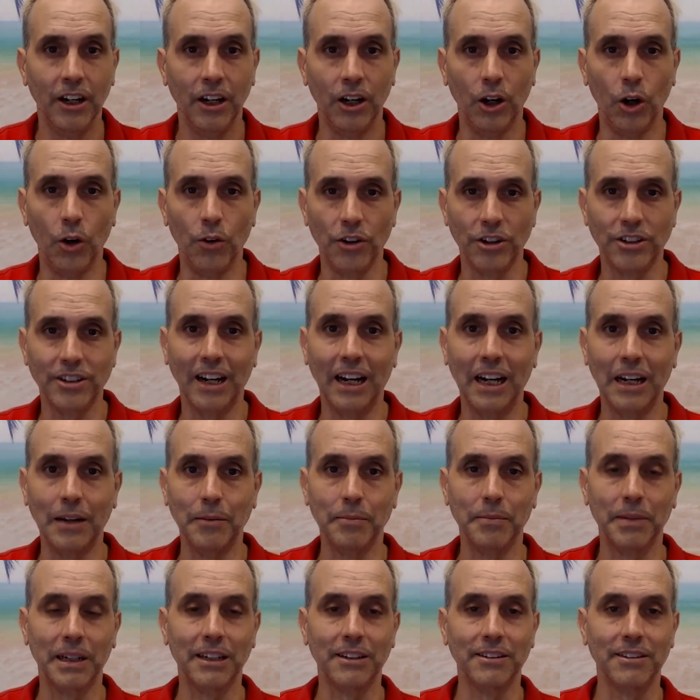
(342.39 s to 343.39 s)
over
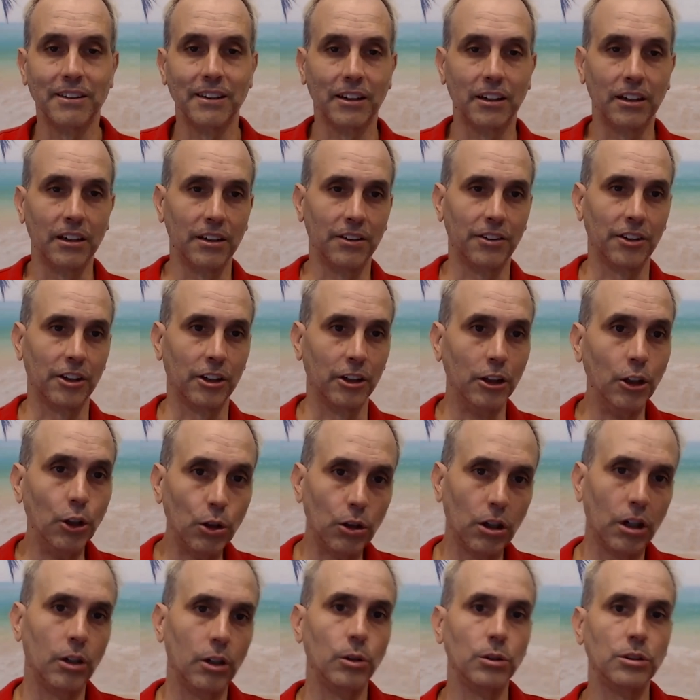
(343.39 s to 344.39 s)
time. Because the
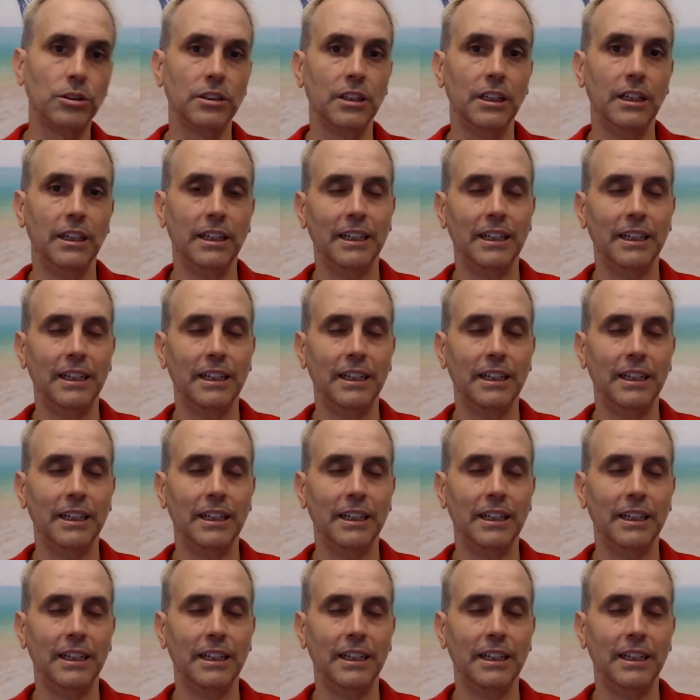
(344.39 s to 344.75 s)
glucose,